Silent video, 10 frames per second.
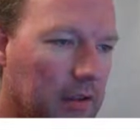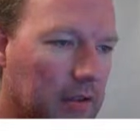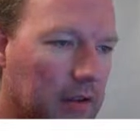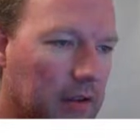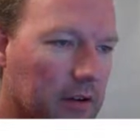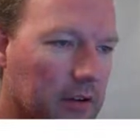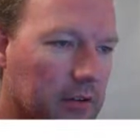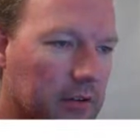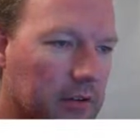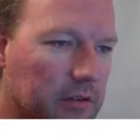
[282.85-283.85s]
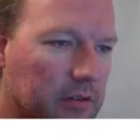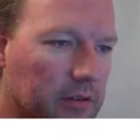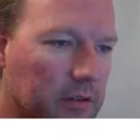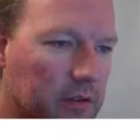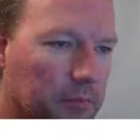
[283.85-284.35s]
see, here's
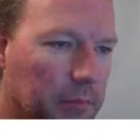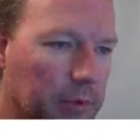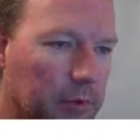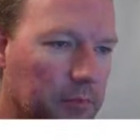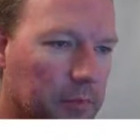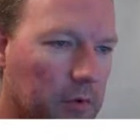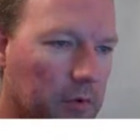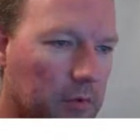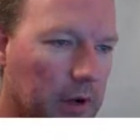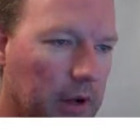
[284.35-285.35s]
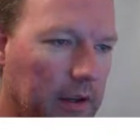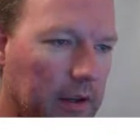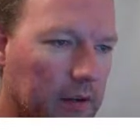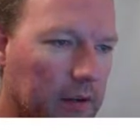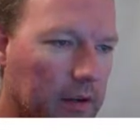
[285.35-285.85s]
boom right
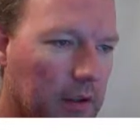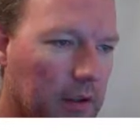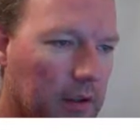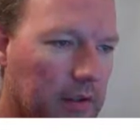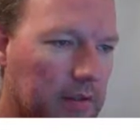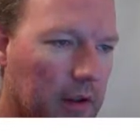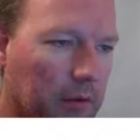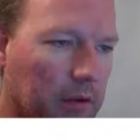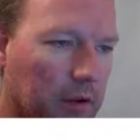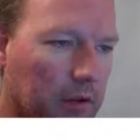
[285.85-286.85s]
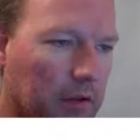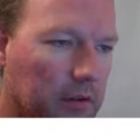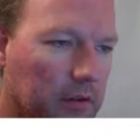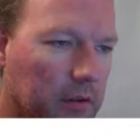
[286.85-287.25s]
here. This is how we call it,